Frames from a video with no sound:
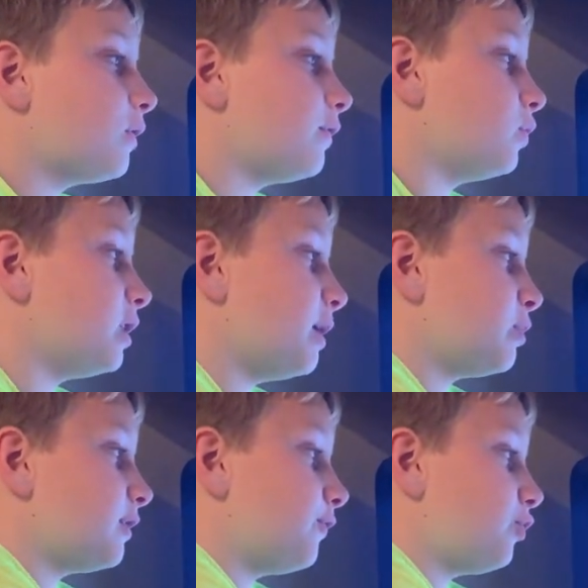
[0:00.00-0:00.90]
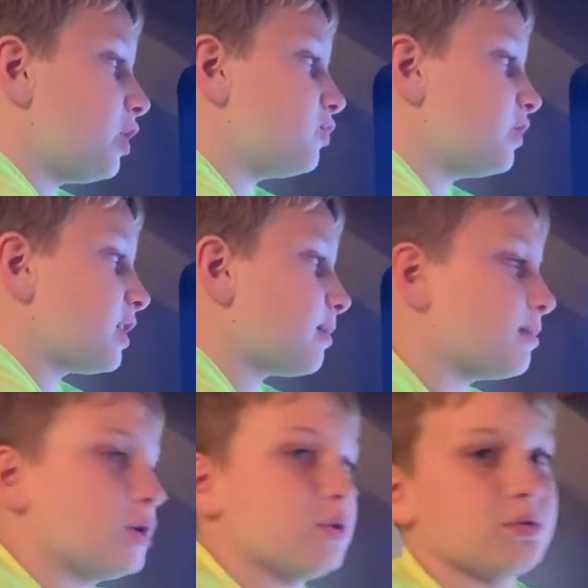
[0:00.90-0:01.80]
full name was Frederick
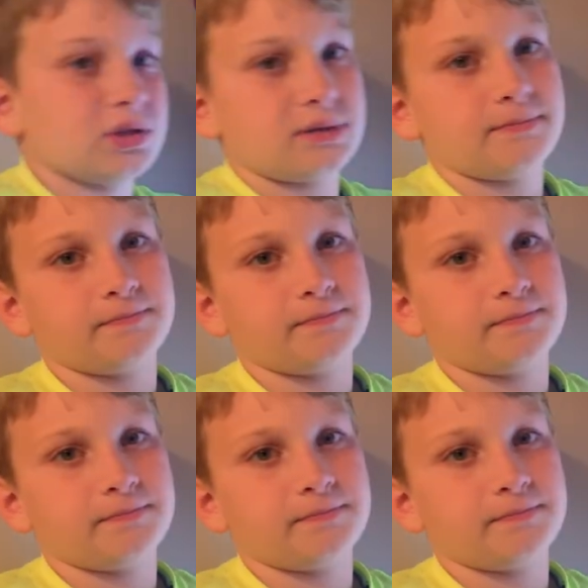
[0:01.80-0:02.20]
Mose.